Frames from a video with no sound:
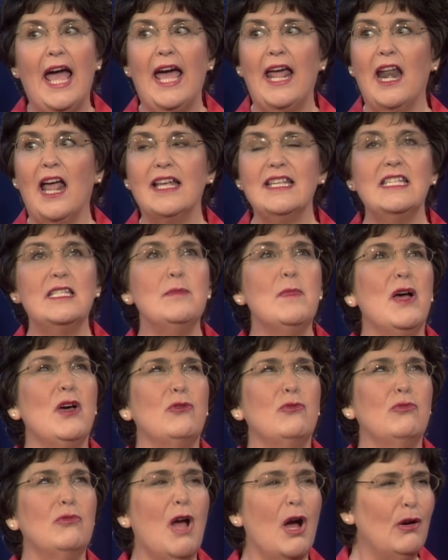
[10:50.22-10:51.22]
And I
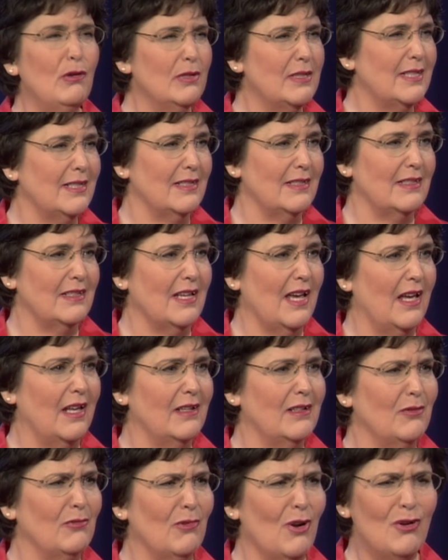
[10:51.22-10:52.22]
smelled roses
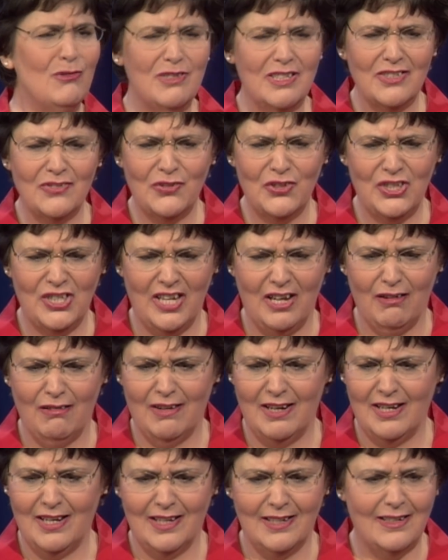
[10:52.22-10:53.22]
and roses of
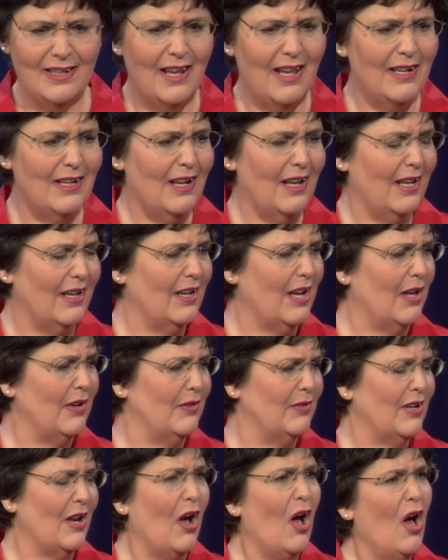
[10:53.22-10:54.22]
Sharon
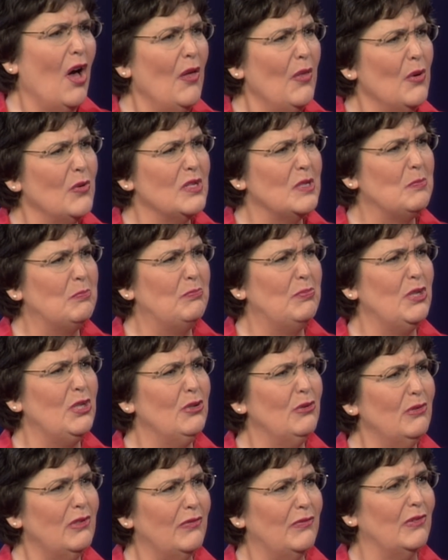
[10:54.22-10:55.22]
and all those
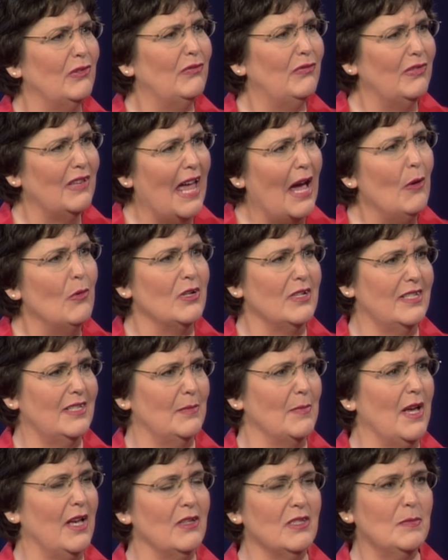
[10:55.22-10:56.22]
beautiful flower
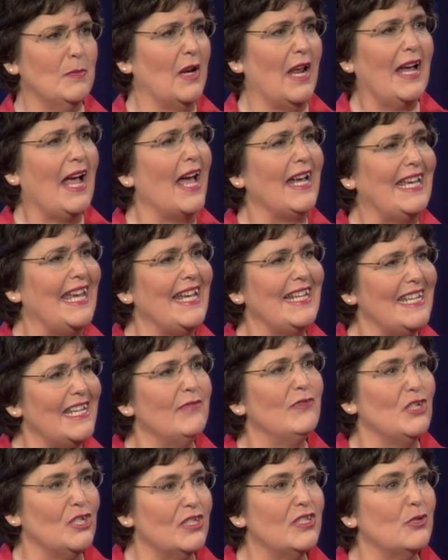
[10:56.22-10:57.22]
smells, but I can't
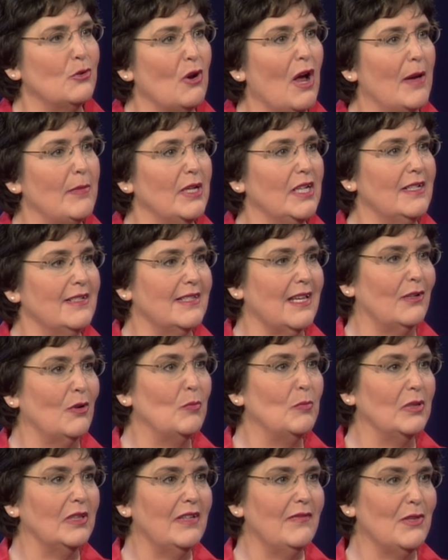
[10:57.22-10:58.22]
even describe it because I
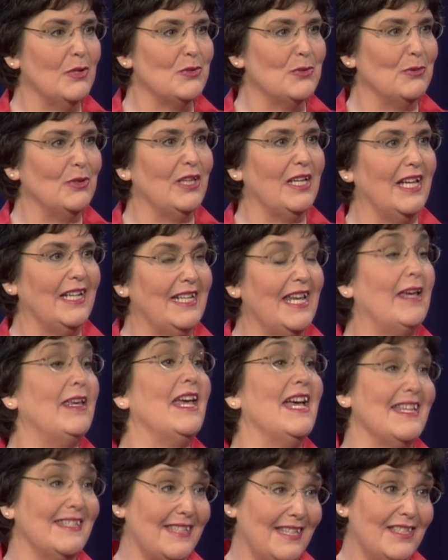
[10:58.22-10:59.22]
don't believe there's really a...
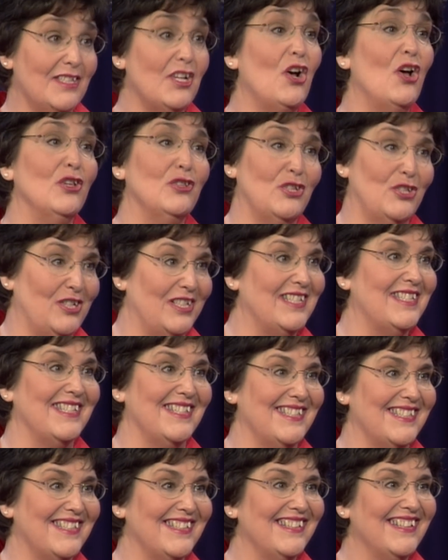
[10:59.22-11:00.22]
Yes, it's called
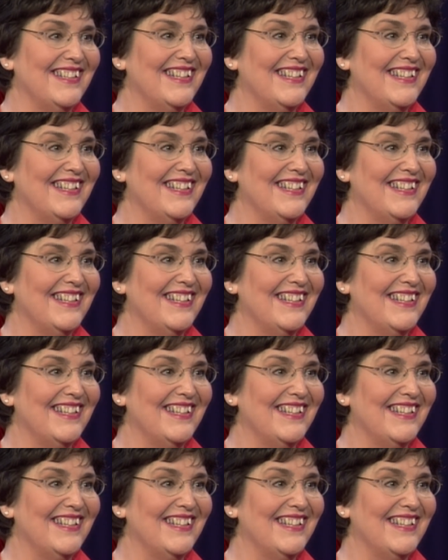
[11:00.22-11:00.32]
Jesus.